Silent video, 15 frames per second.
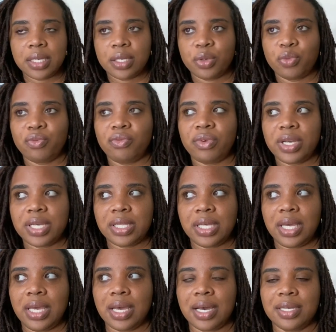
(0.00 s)

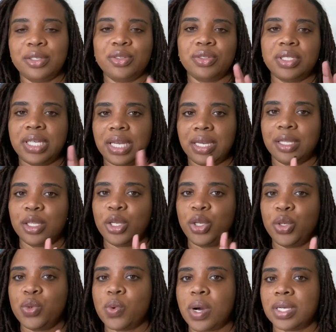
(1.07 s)
Really understanding the
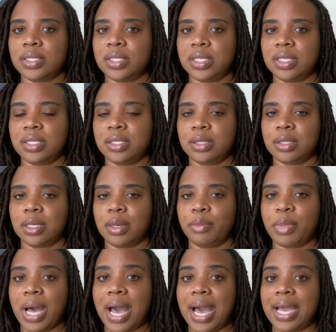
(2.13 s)
nuances
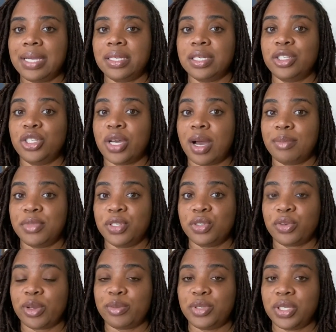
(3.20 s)
behind a job
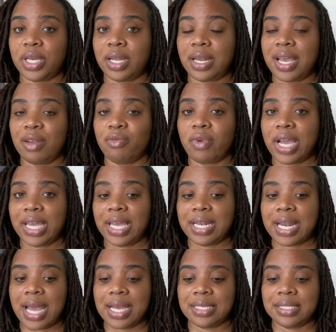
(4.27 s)
description, and
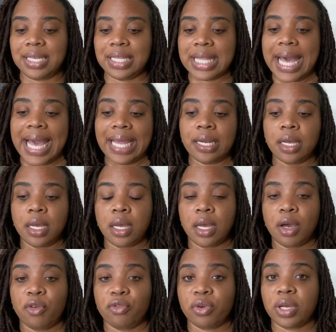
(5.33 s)
recognizing that
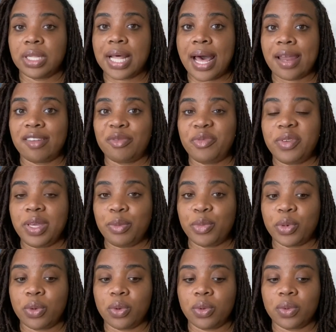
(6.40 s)
for a lot of
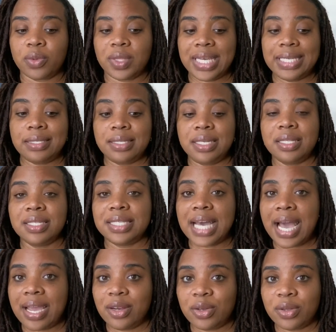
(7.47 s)
people, they see the
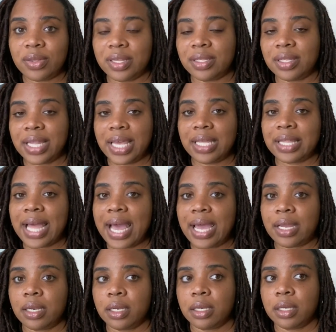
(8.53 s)
title and think that